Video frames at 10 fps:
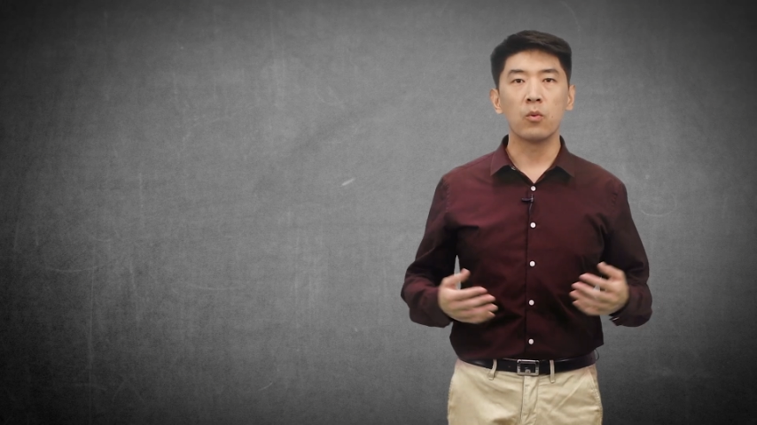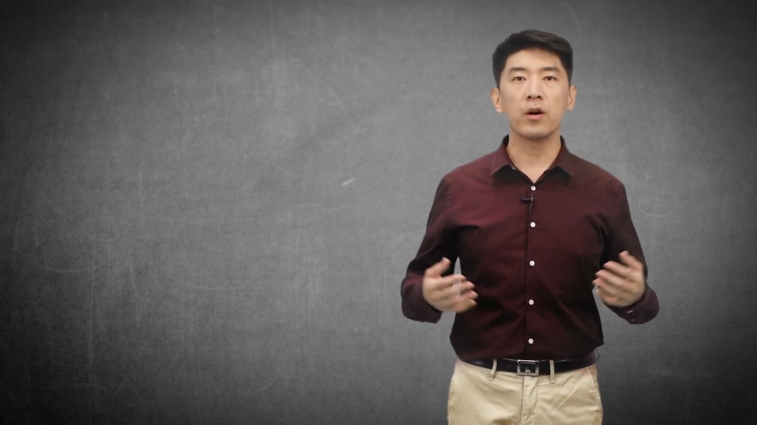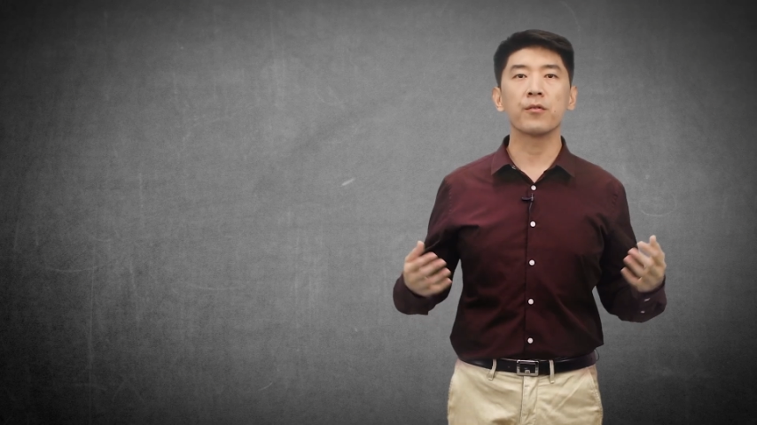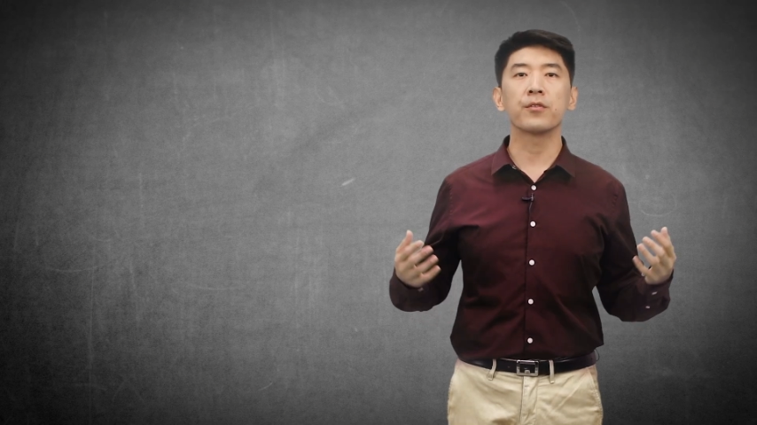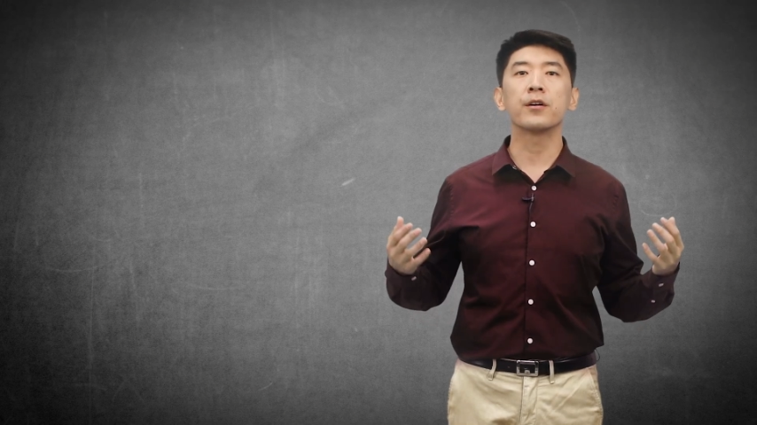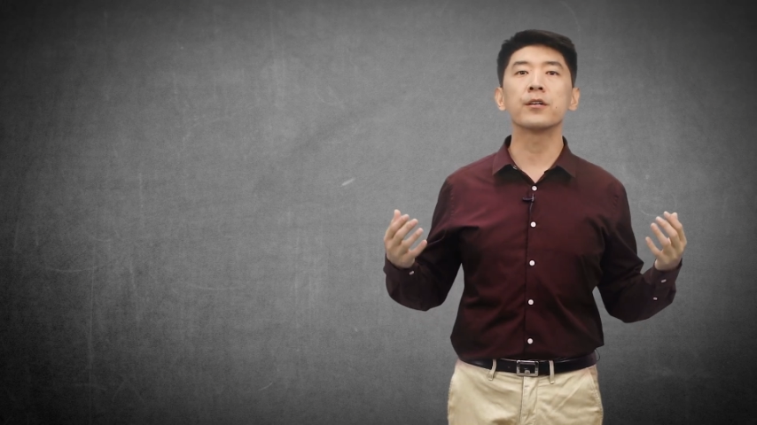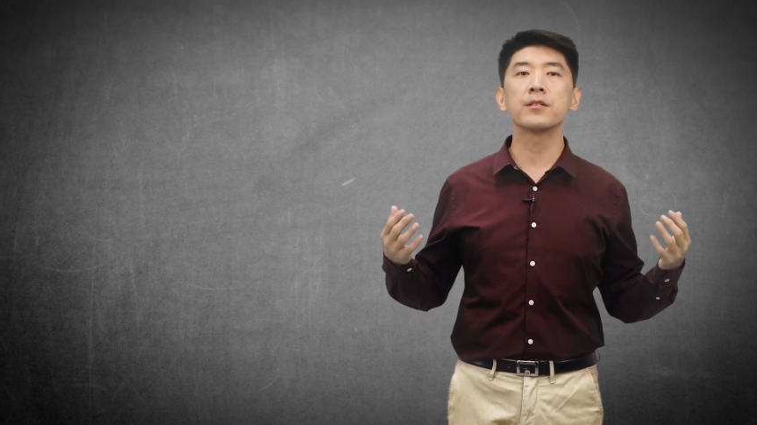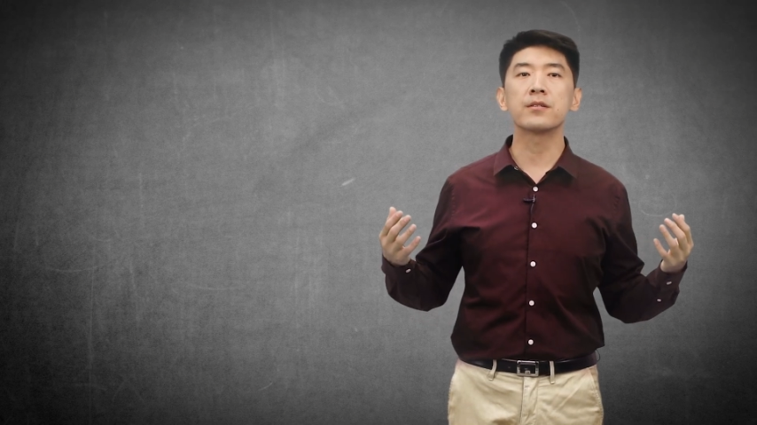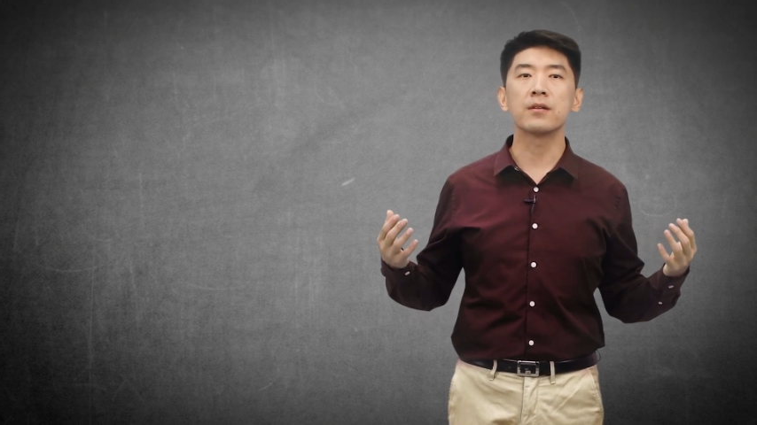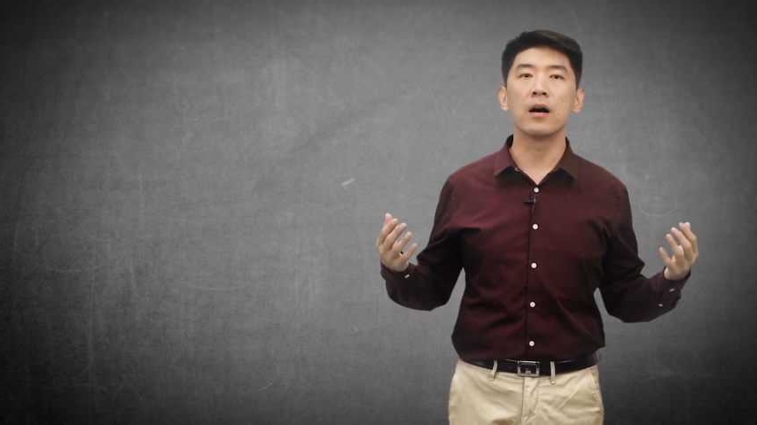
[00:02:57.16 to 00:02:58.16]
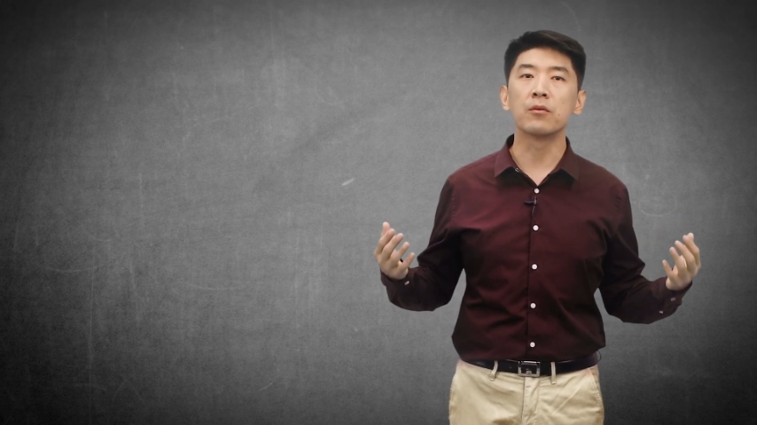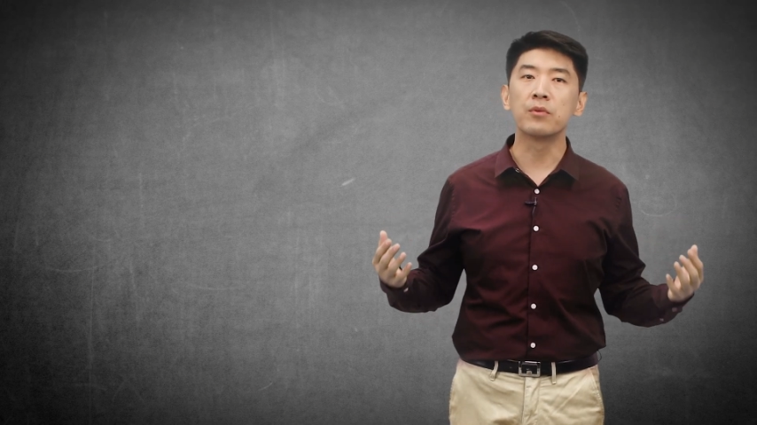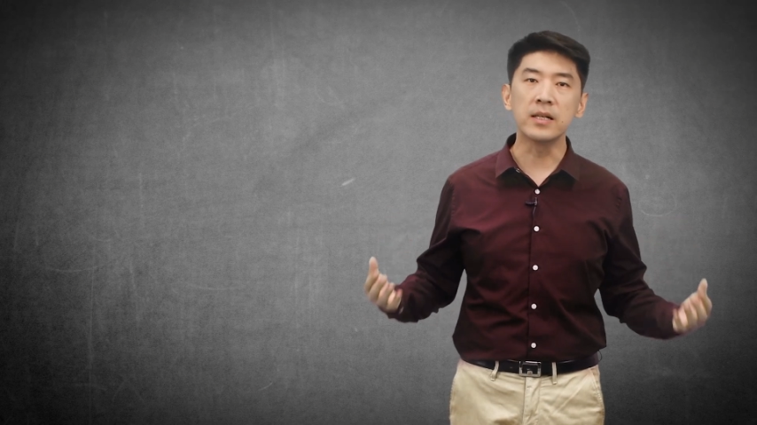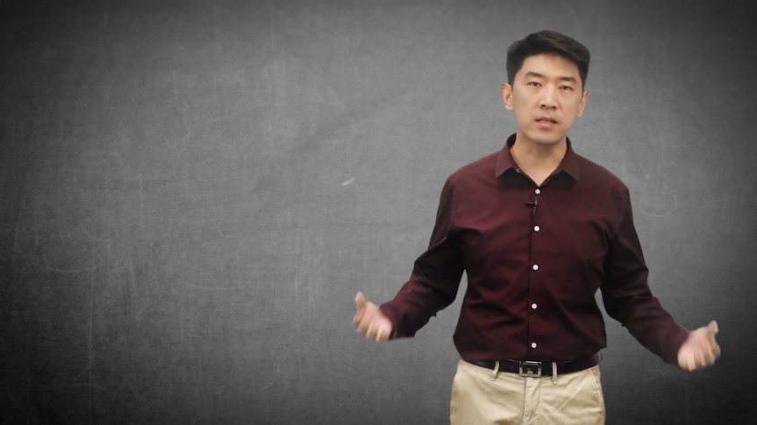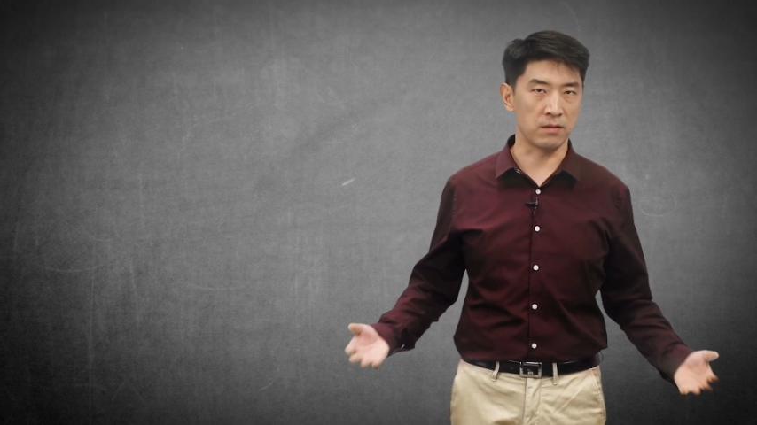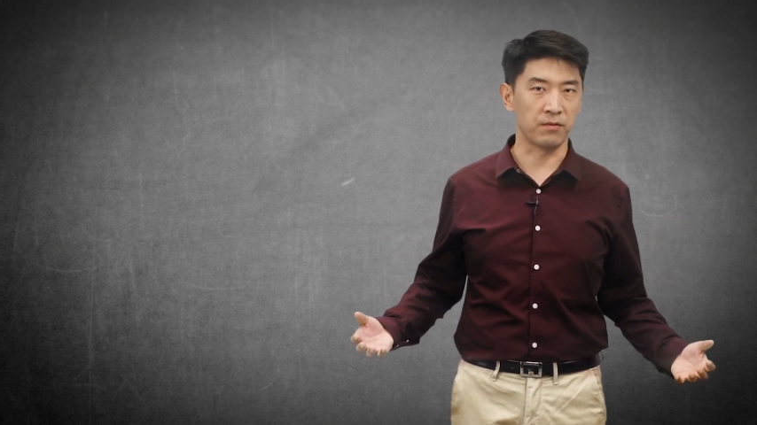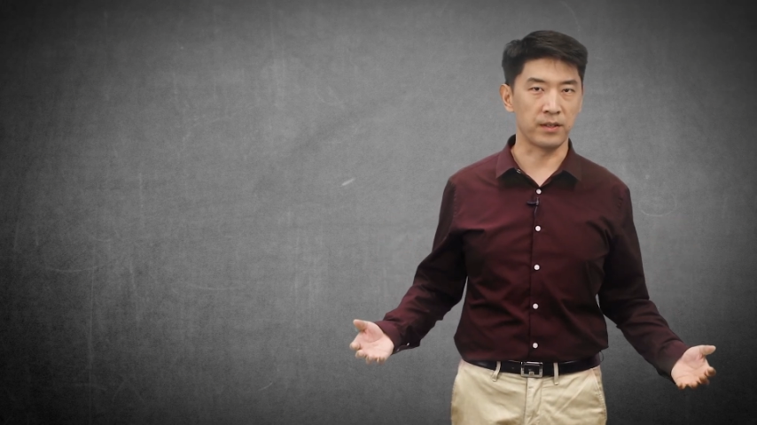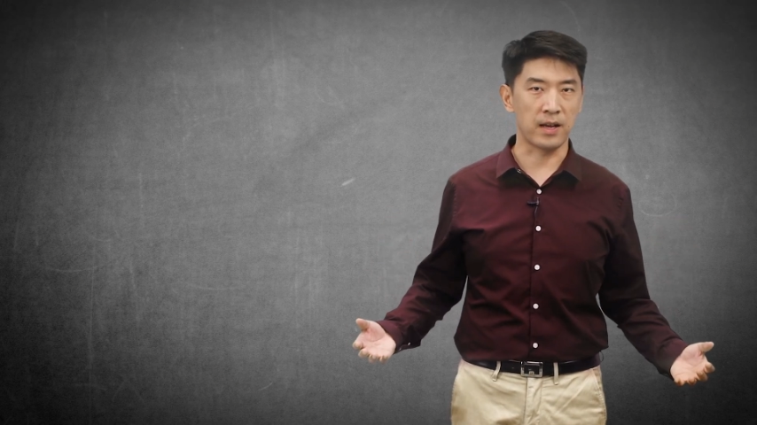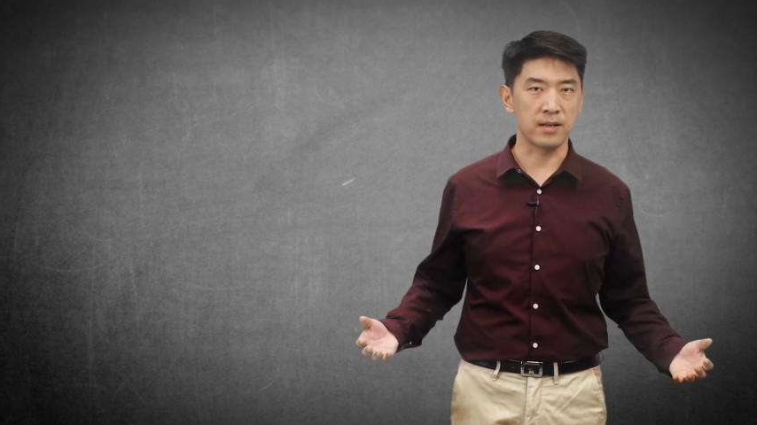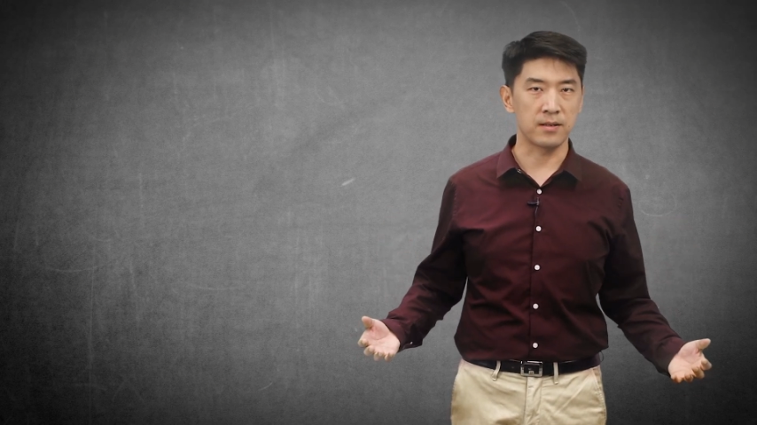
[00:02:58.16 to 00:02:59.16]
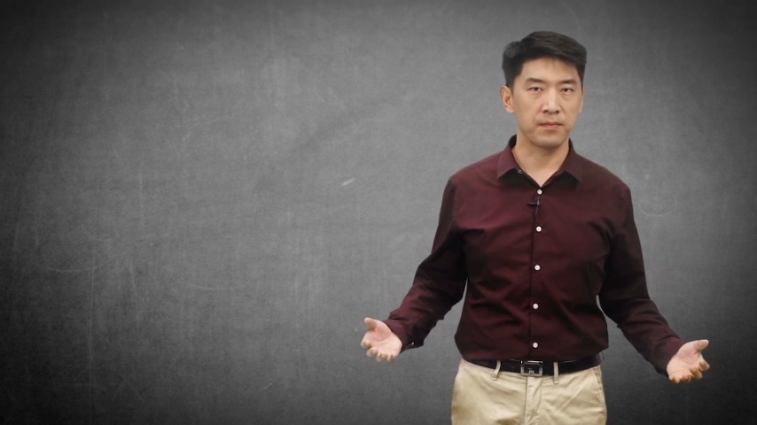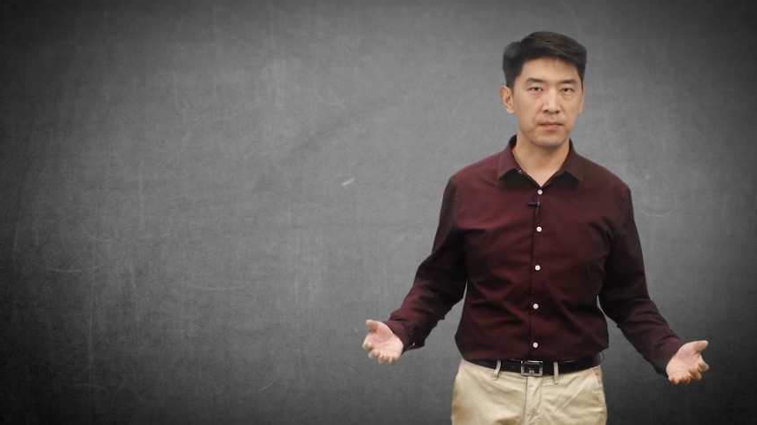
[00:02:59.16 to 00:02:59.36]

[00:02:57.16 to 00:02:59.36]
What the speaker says: Well, there's a reason for that.